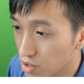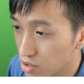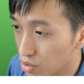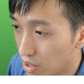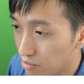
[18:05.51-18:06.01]

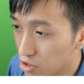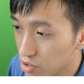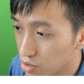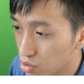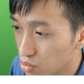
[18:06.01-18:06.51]
So I'm going
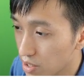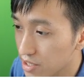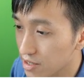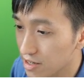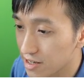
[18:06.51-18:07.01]
to do
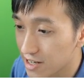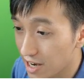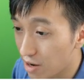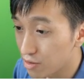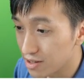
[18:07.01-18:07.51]
like a
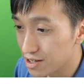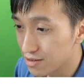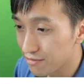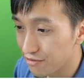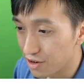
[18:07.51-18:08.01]

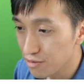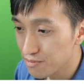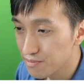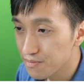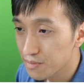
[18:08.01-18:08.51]
calculation field.
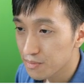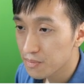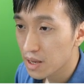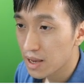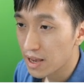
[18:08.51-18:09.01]

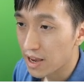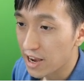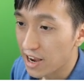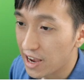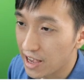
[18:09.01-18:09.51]

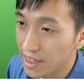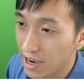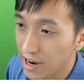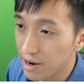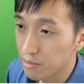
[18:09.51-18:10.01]
And
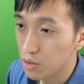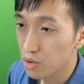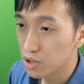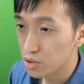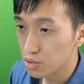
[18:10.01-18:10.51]
I am
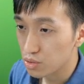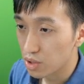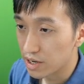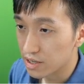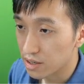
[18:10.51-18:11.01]
going to
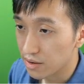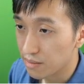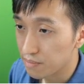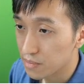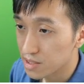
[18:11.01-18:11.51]
like
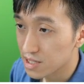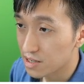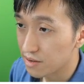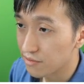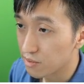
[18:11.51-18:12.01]

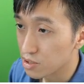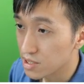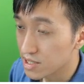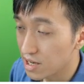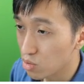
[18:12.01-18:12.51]
starting from the
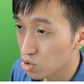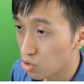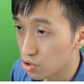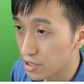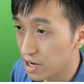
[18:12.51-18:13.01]
sales
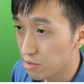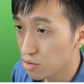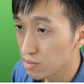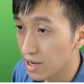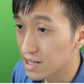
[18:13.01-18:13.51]
order
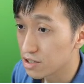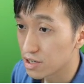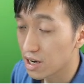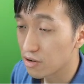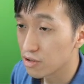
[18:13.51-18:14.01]
table as the
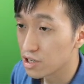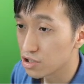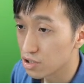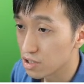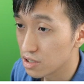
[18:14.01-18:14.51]

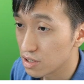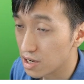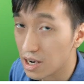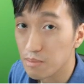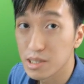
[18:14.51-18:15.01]
calculation
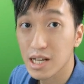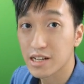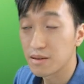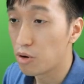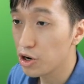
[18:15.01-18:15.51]

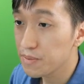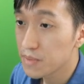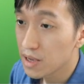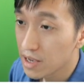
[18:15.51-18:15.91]
starting point.